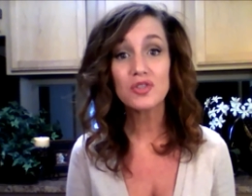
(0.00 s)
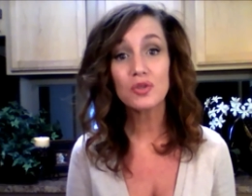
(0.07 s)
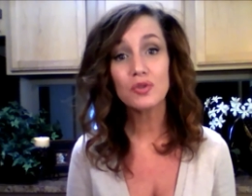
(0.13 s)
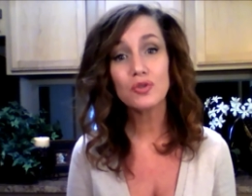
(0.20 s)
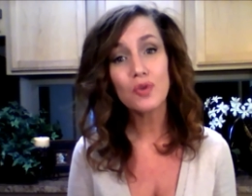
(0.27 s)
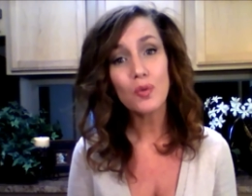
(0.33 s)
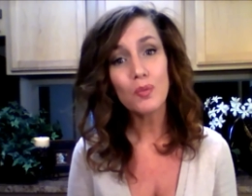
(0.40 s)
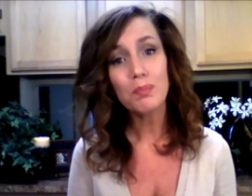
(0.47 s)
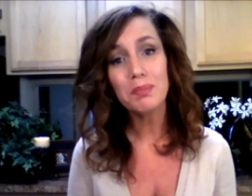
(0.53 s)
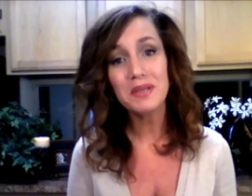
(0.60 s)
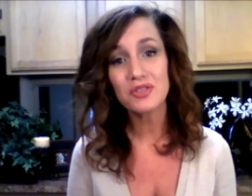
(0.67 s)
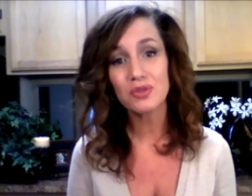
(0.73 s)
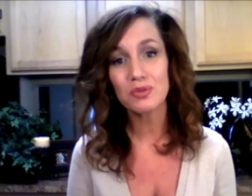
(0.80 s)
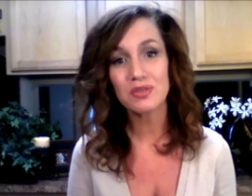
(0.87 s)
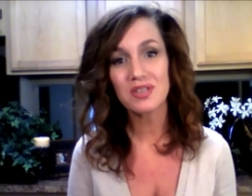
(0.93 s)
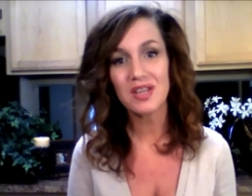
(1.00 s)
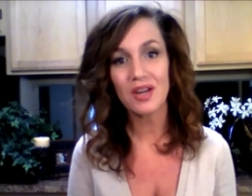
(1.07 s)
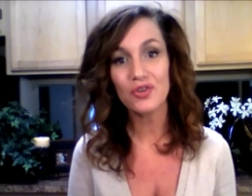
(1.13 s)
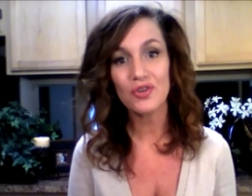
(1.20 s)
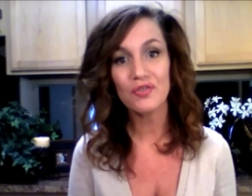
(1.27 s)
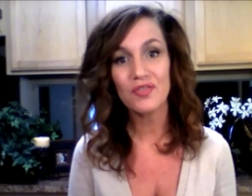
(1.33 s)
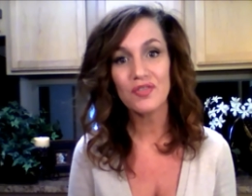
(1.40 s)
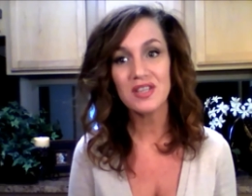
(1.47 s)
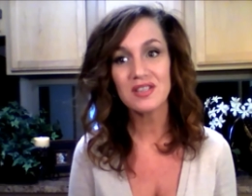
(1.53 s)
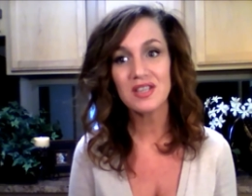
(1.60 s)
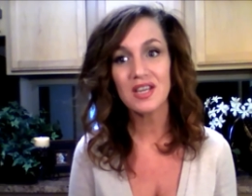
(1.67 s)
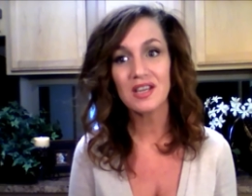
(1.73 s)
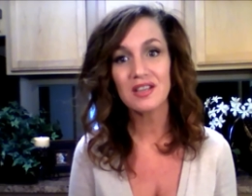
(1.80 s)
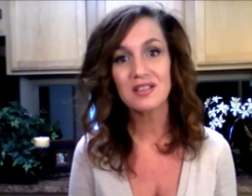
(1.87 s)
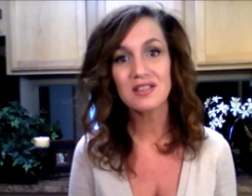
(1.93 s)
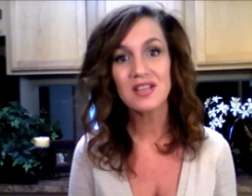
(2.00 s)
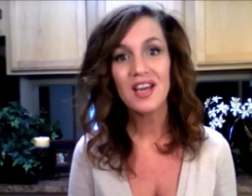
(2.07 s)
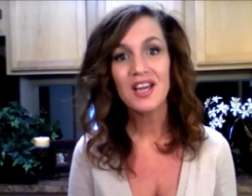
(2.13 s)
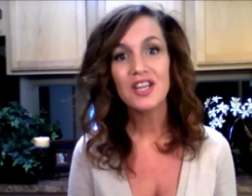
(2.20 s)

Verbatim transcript: so don't be so scared of these things.